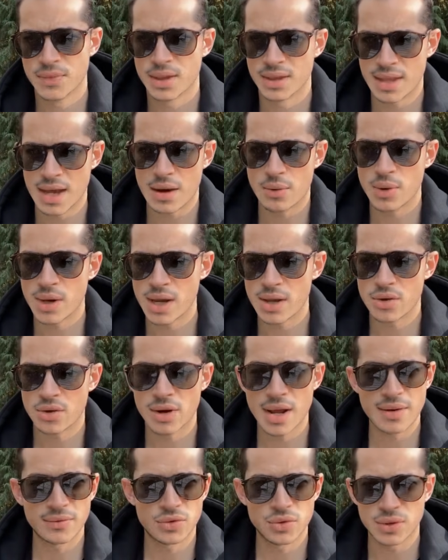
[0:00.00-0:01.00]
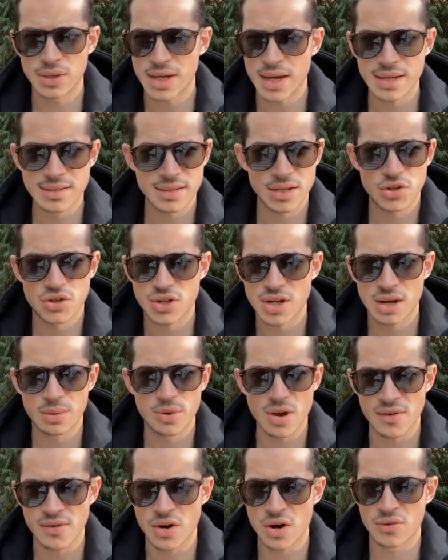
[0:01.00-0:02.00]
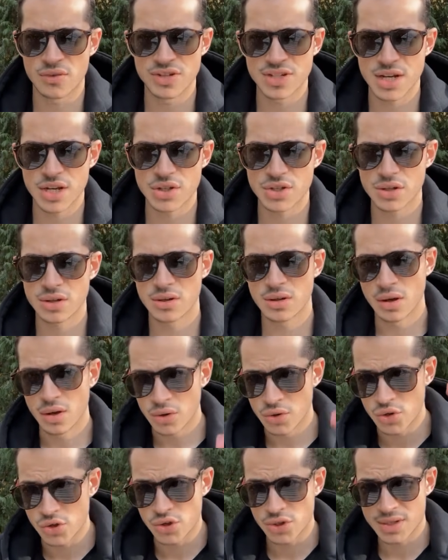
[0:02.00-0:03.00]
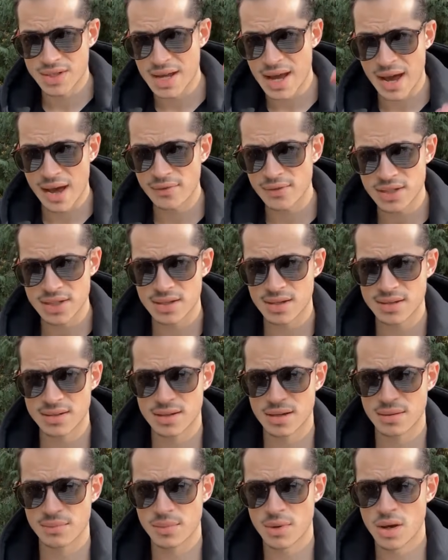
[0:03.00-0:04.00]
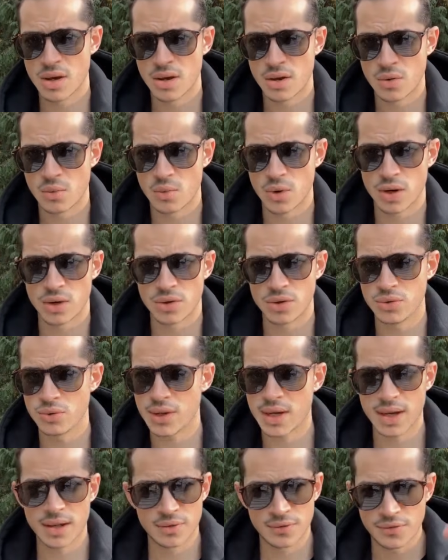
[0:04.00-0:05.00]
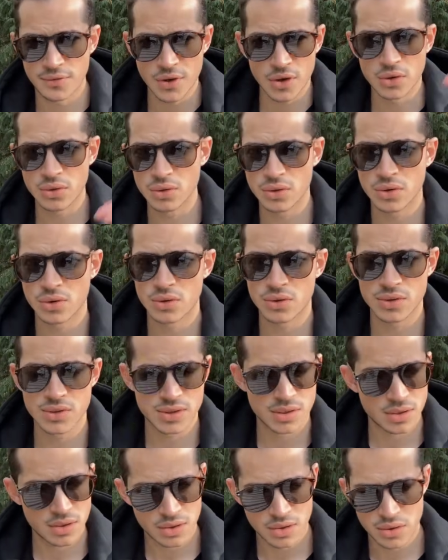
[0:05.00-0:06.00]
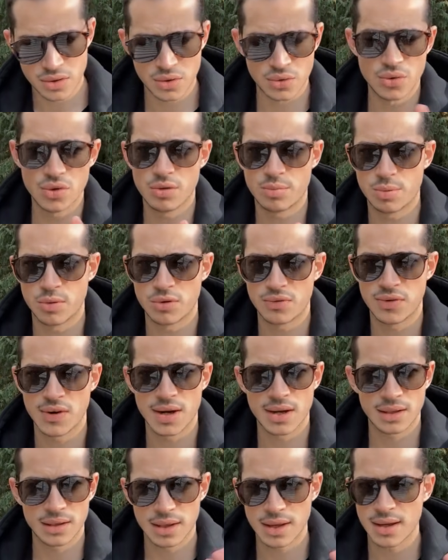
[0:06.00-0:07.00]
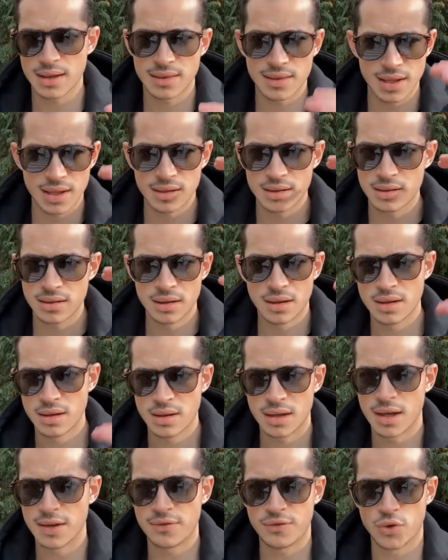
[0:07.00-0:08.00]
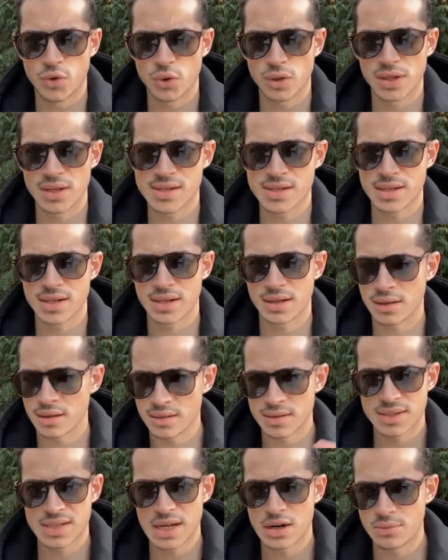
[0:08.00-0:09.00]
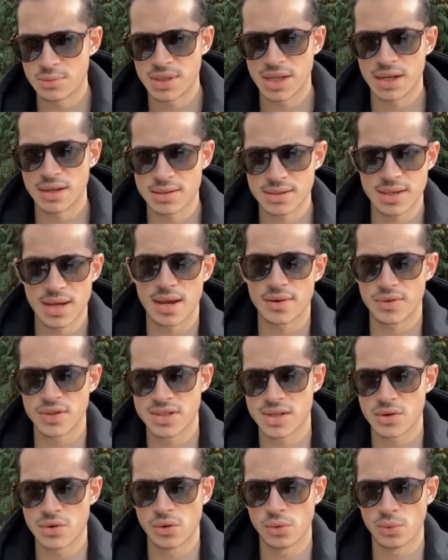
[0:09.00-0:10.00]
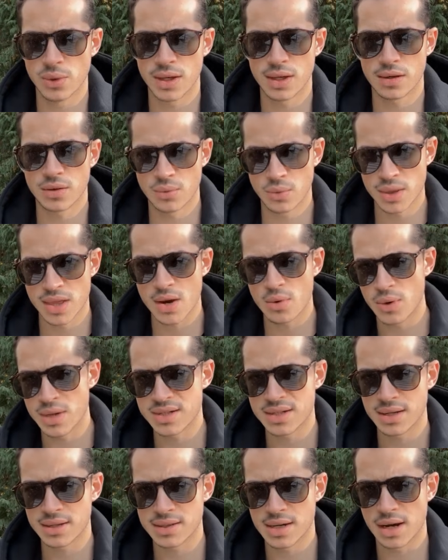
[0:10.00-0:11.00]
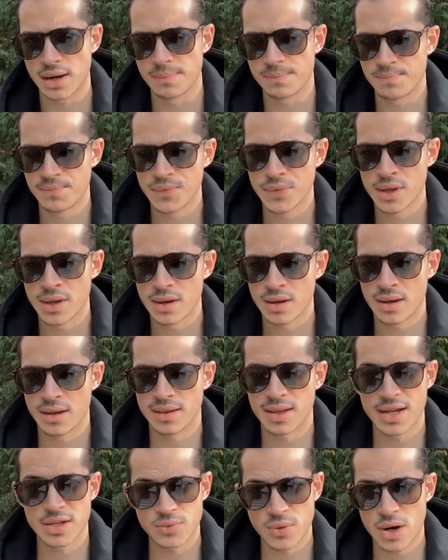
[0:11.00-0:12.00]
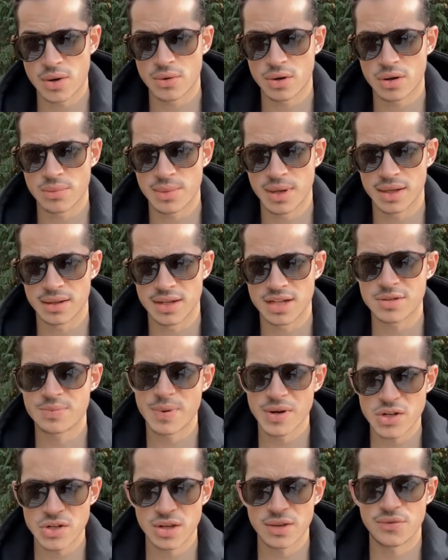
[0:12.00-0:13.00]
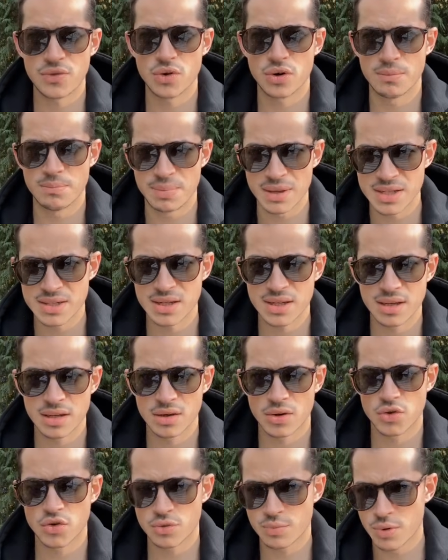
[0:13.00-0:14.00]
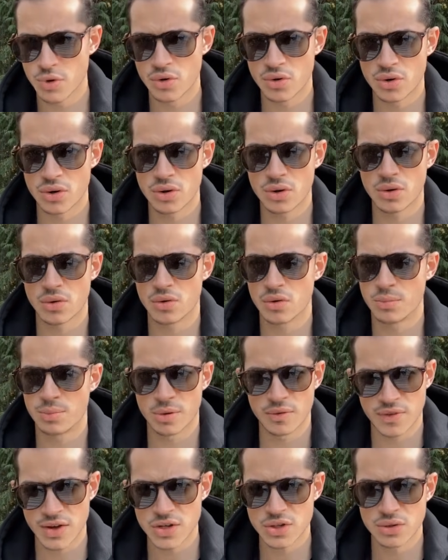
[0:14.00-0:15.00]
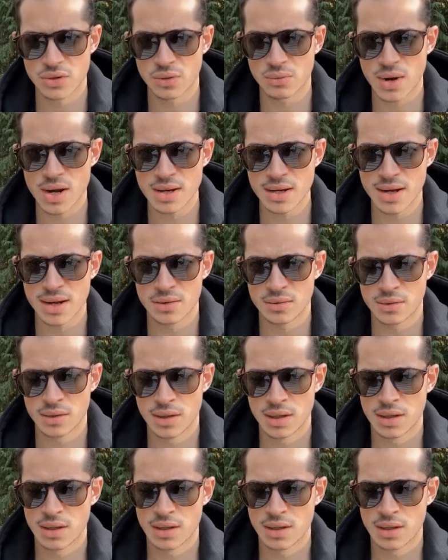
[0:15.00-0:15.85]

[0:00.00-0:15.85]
That way you don't have to guess each time you have a conversation. You just have a system where you can funnel girls through your profile and then effortlessly set up dates every single week without wasting time. And that's what I recommend, especially if you're a busy entrepreneur or professional right now.